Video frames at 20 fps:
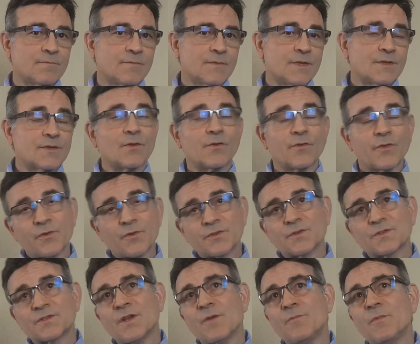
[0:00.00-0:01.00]
So those are
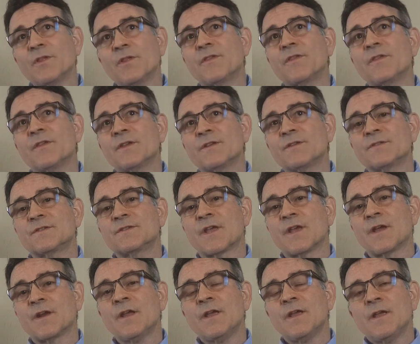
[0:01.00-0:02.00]
some of the things
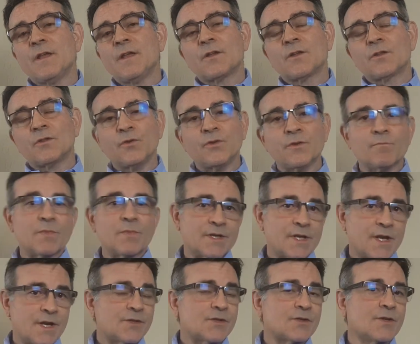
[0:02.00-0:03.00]
that gluten
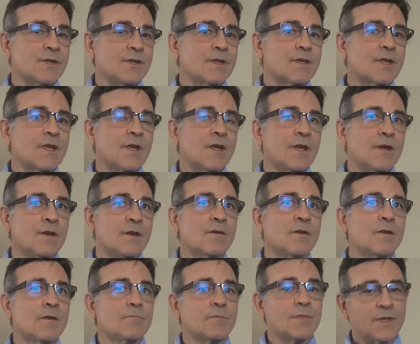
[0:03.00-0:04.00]
potentially can
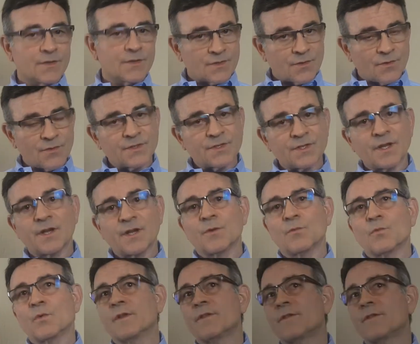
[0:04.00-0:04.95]
be associated with.